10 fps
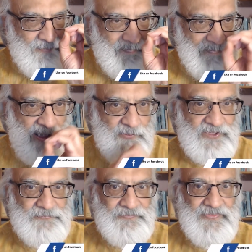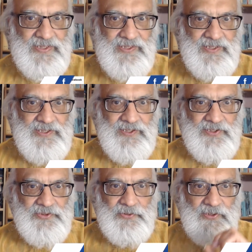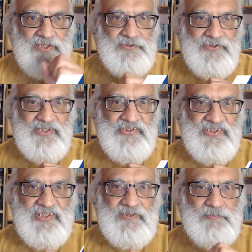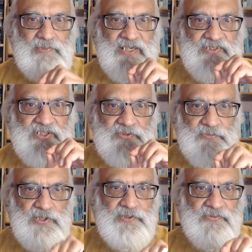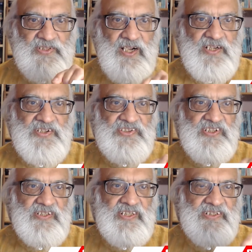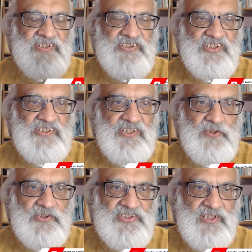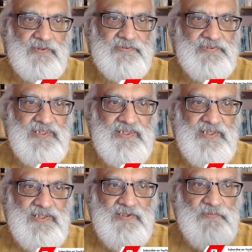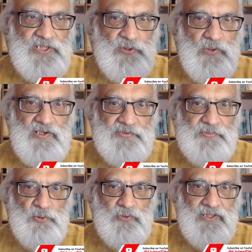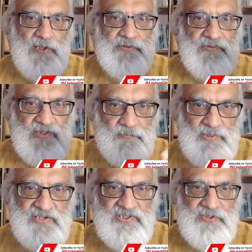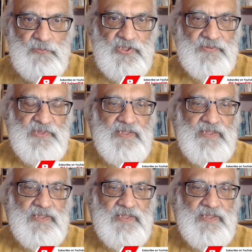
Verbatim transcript: and my power. So Arjuna is saying, by this word of the highest secret concerning yourself, which you have spoken out of compassion towards